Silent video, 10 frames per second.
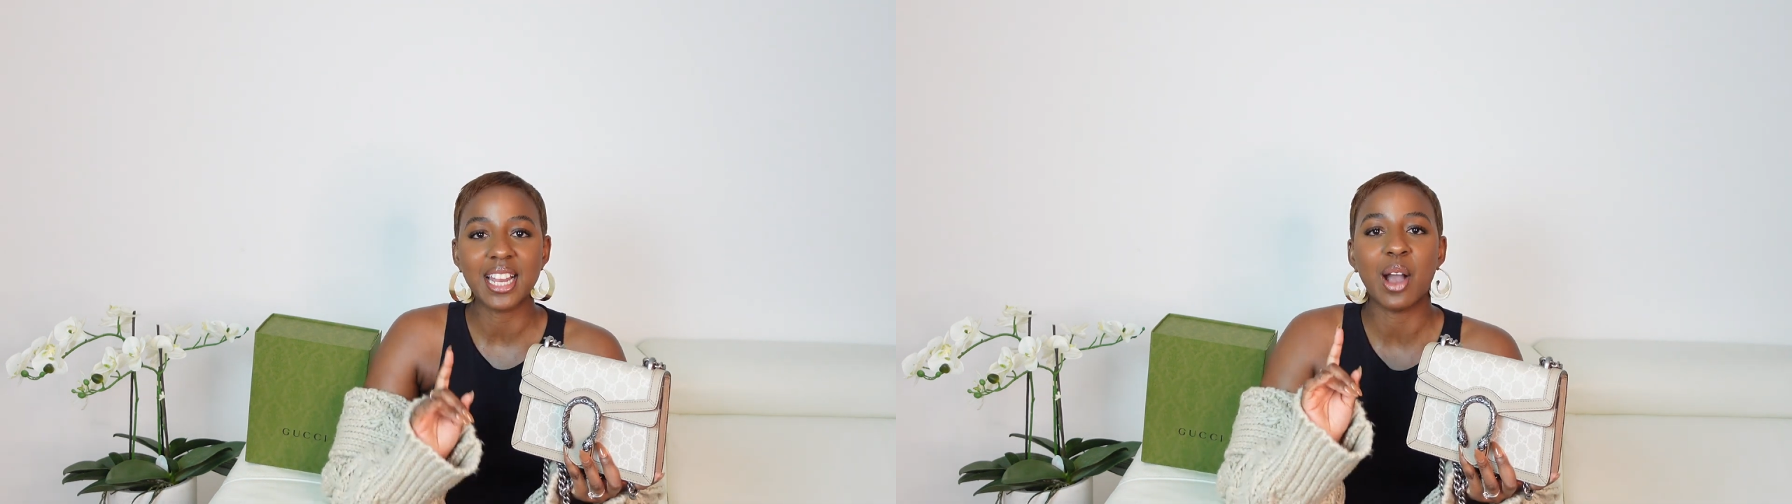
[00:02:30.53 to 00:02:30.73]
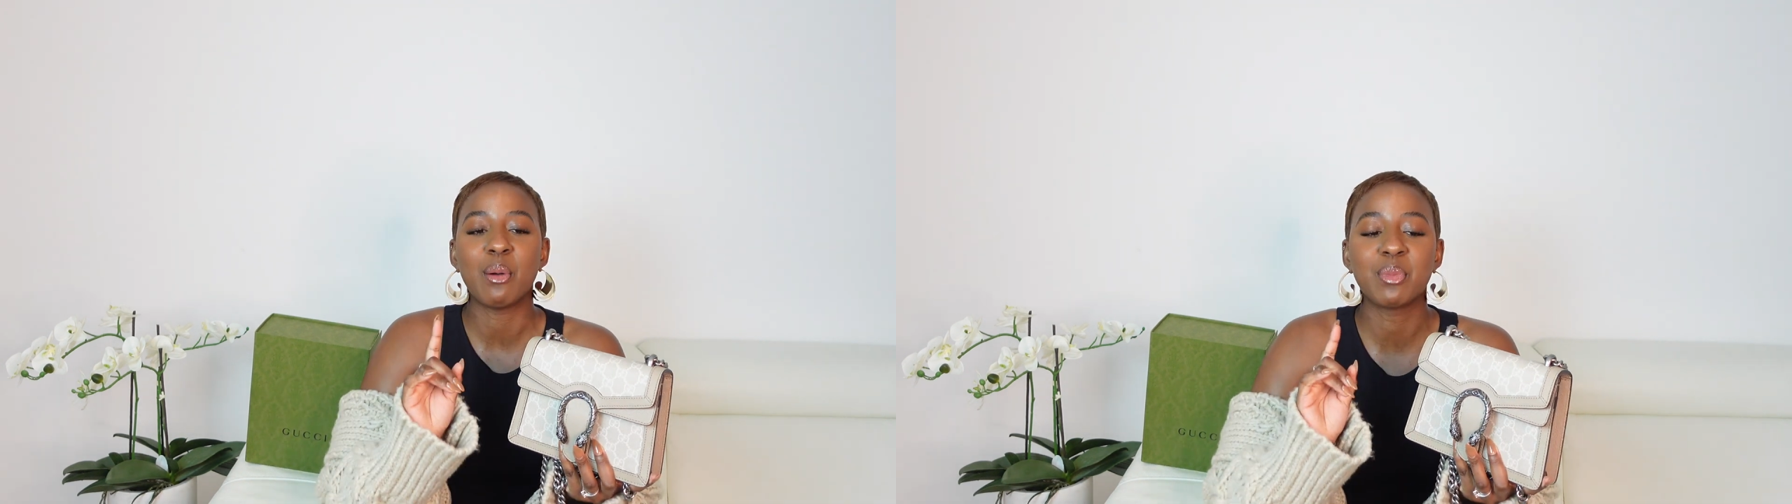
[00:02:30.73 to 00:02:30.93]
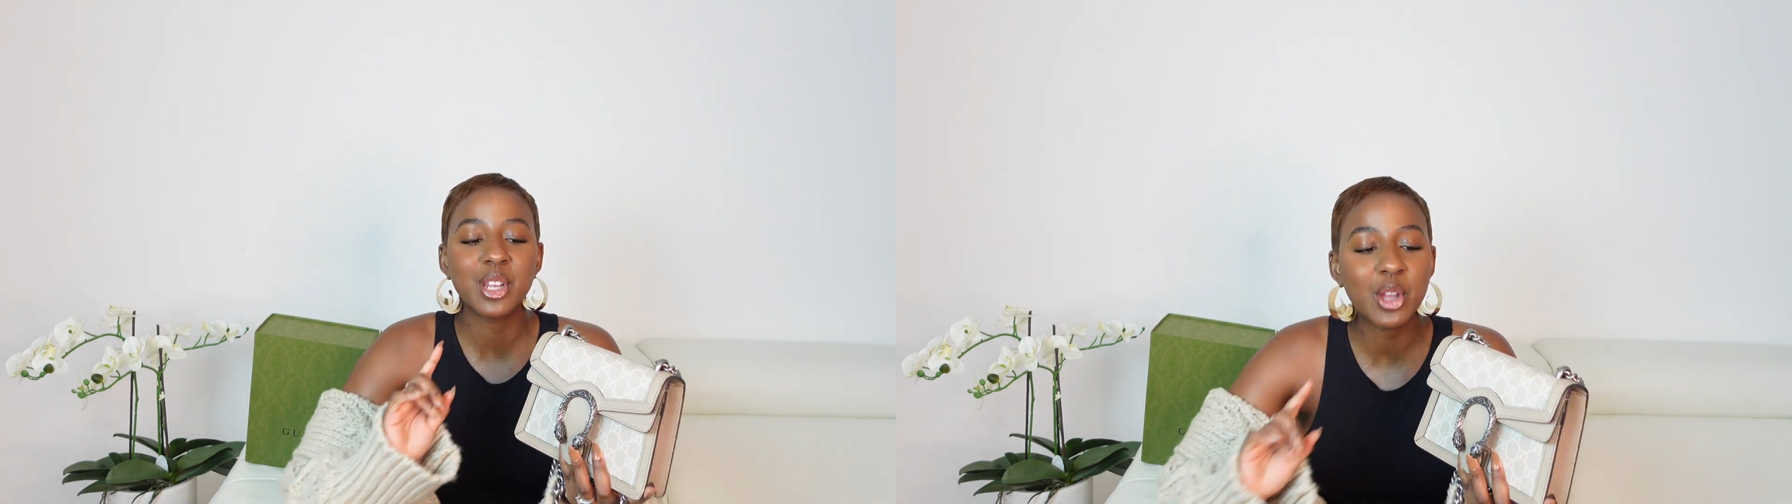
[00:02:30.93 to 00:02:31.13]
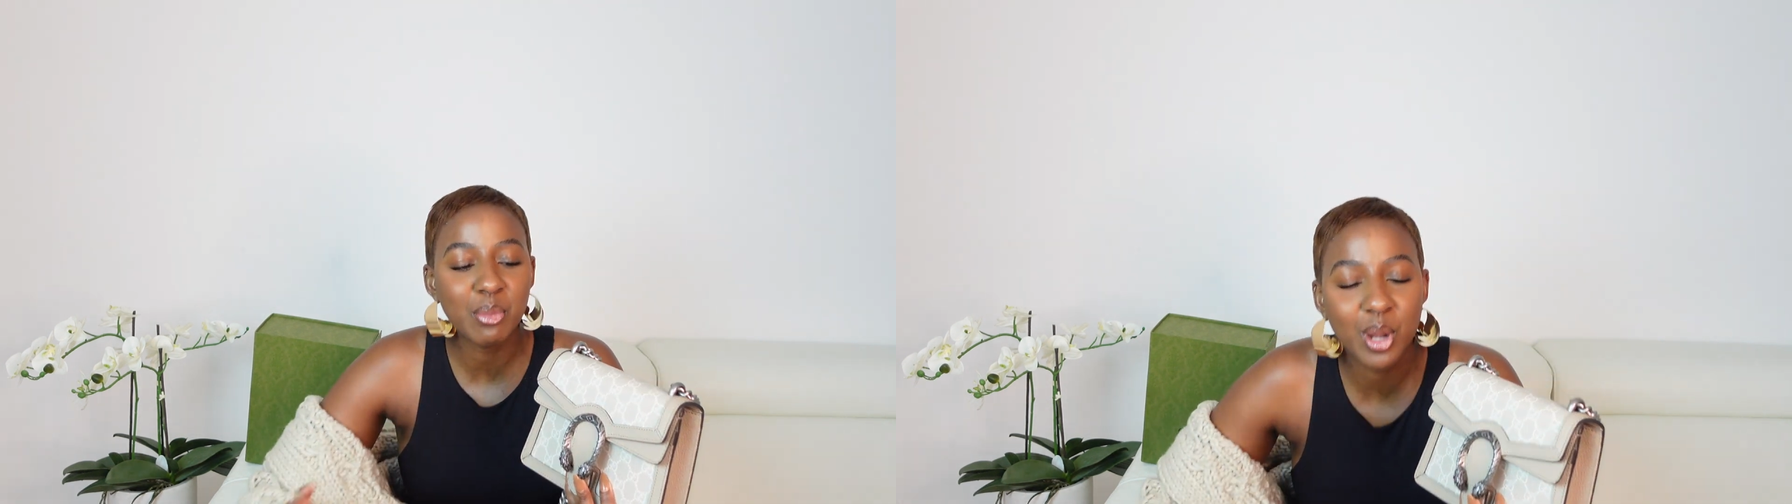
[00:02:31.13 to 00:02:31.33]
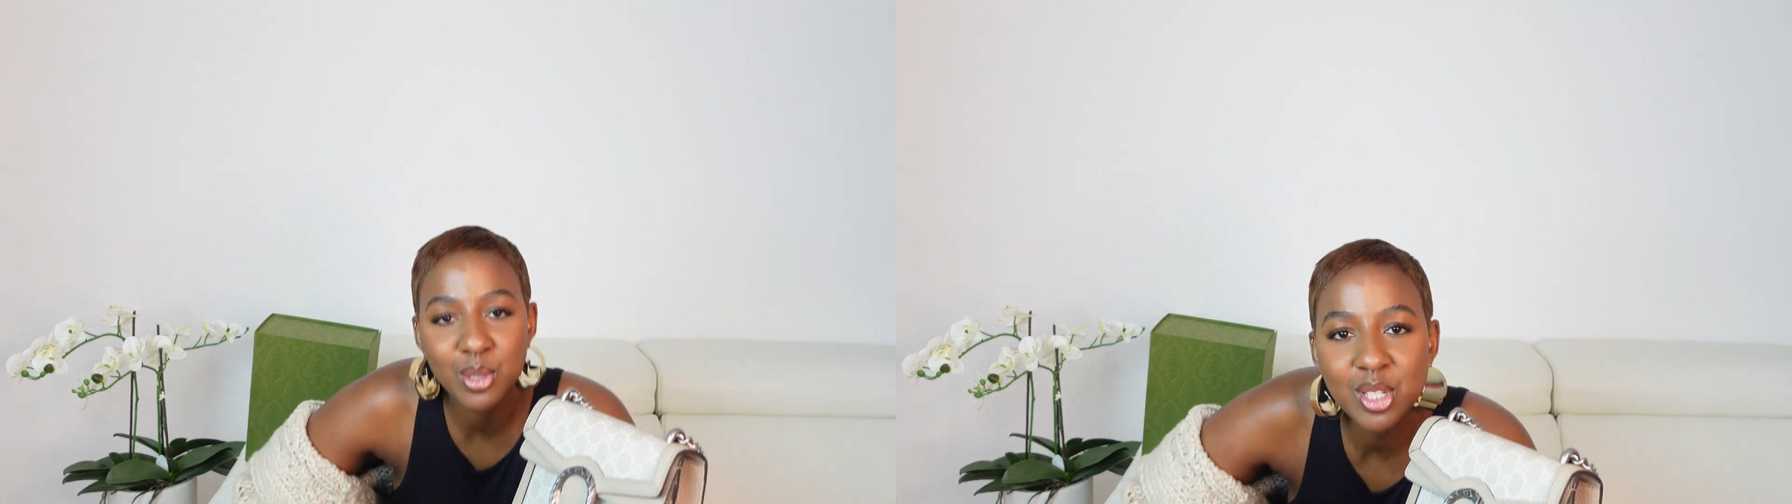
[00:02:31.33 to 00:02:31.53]
Now I'm gonna
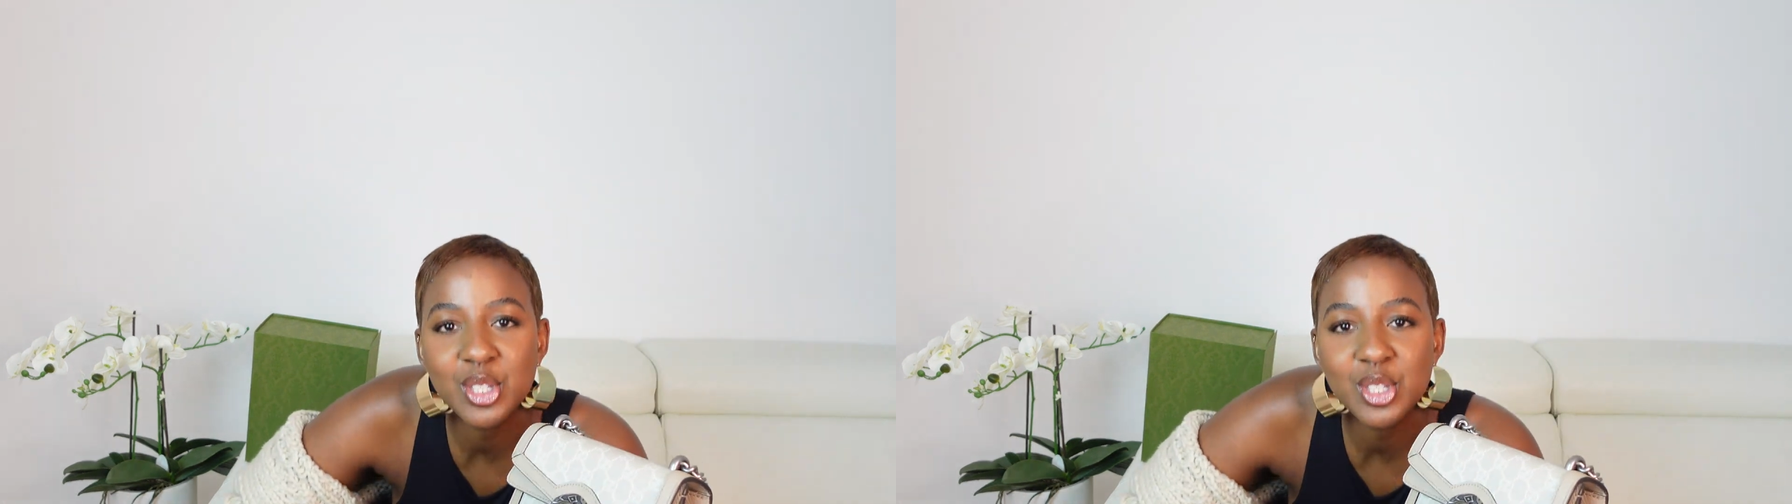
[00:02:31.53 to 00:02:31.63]
come closer